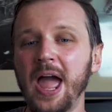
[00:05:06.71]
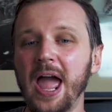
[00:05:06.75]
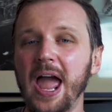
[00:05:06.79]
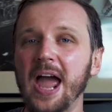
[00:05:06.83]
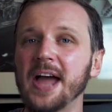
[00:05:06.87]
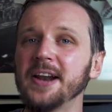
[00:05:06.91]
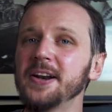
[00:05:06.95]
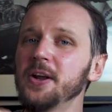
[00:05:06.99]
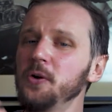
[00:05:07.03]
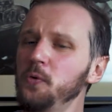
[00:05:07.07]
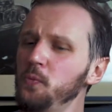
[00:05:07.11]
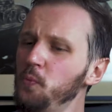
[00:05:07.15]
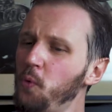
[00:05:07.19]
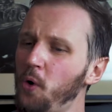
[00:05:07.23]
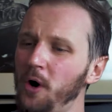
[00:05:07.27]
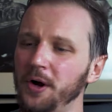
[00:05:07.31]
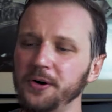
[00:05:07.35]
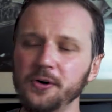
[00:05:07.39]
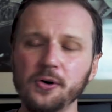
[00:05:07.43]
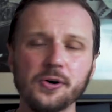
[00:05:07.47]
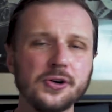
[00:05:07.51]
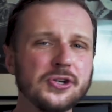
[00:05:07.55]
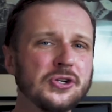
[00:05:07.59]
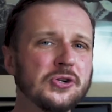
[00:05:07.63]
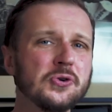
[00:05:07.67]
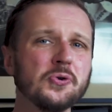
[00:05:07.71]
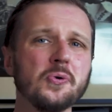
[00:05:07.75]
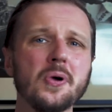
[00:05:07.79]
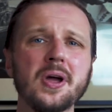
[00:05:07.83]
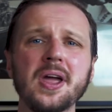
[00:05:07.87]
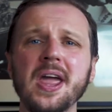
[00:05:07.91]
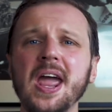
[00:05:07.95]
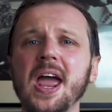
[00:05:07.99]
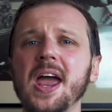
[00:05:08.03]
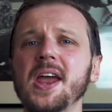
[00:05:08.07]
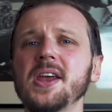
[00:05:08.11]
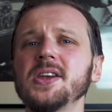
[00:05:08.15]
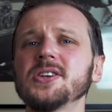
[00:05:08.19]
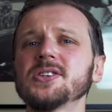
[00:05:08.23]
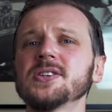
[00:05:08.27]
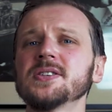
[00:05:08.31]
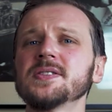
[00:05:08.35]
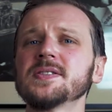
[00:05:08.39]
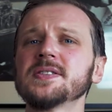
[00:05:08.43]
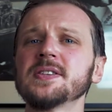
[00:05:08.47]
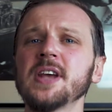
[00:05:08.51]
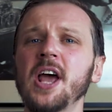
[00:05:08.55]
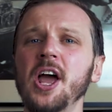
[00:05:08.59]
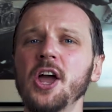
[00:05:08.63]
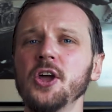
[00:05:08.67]
And on one or two
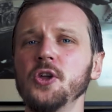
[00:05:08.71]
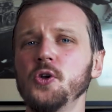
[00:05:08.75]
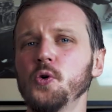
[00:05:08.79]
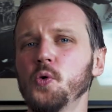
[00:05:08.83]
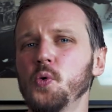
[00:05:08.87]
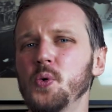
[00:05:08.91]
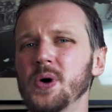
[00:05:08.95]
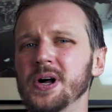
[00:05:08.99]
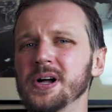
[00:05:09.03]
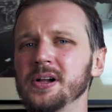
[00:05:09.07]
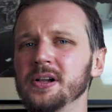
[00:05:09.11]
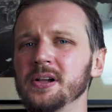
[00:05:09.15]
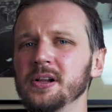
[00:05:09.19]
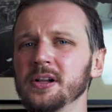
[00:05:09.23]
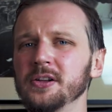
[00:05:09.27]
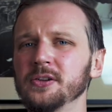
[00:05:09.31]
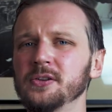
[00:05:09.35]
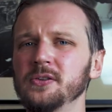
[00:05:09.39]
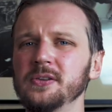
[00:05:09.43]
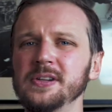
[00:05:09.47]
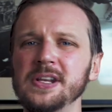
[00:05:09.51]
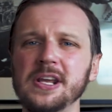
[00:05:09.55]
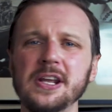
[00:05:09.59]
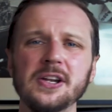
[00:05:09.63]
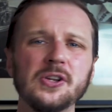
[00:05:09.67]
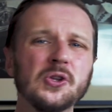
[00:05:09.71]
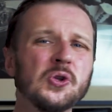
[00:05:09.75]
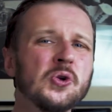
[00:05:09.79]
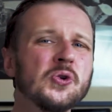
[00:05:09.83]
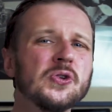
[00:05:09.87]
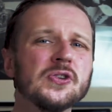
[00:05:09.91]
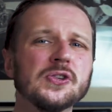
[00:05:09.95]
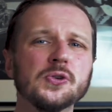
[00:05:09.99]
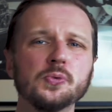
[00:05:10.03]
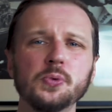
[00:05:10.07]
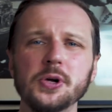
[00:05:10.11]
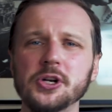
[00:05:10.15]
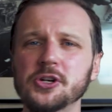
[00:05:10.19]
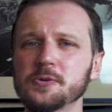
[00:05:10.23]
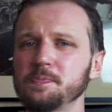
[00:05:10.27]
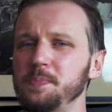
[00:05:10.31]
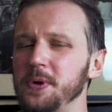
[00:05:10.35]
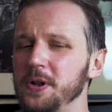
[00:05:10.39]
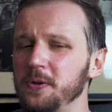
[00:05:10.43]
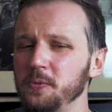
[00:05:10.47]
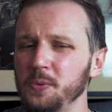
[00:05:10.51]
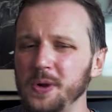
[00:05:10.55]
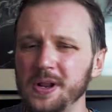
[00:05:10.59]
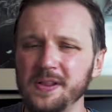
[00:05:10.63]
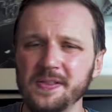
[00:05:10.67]
occasions, you will need to switch
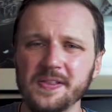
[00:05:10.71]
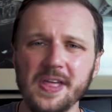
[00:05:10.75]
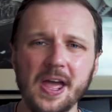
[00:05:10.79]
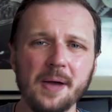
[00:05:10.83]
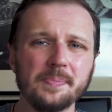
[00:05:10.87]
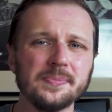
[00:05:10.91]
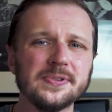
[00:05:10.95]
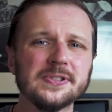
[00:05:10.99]
between them.